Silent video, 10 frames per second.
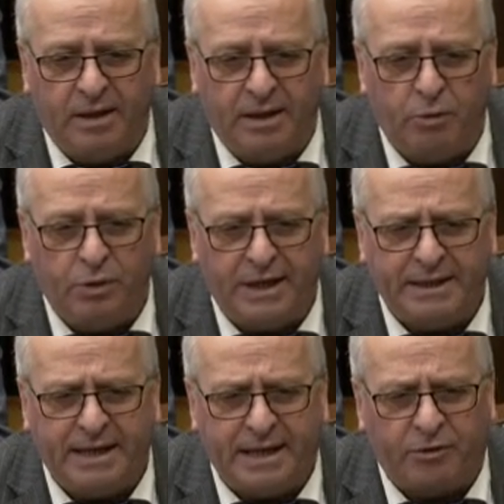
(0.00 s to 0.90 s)
who do you think
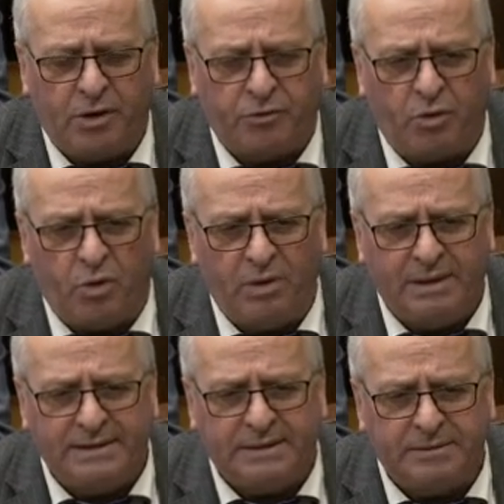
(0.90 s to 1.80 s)
they are? To control
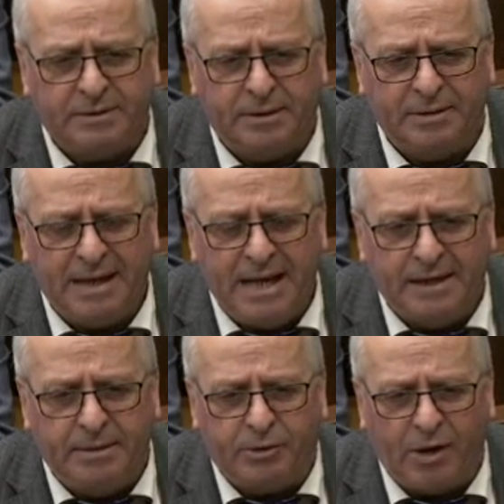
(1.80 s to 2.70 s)
this uh,
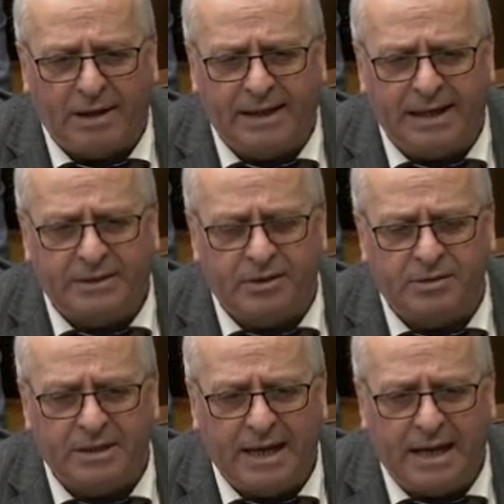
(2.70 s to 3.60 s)
democratically
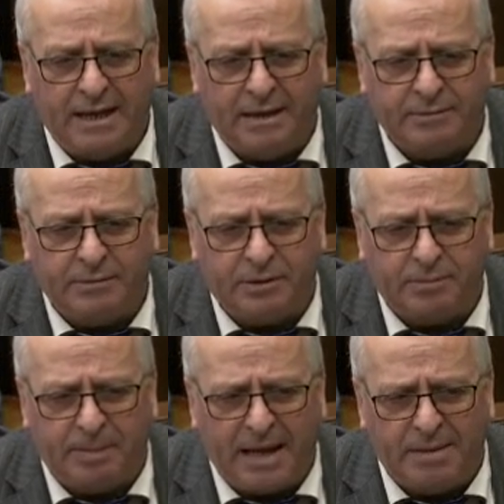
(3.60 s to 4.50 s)
elected uh,
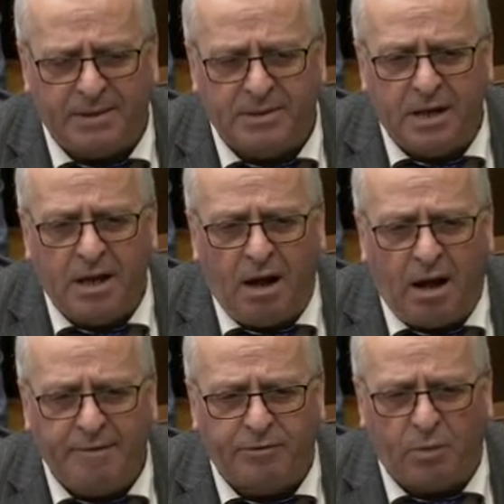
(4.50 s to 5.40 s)
parliament?
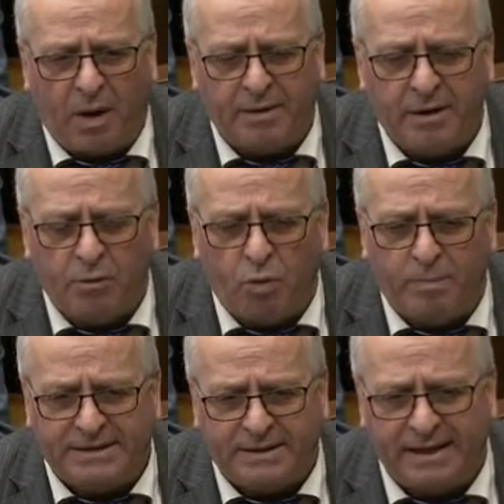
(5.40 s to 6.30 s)
I, for one, won't
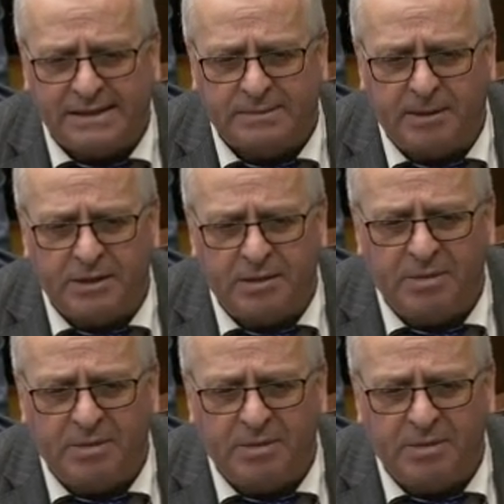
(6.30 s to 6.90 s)
be silenced by them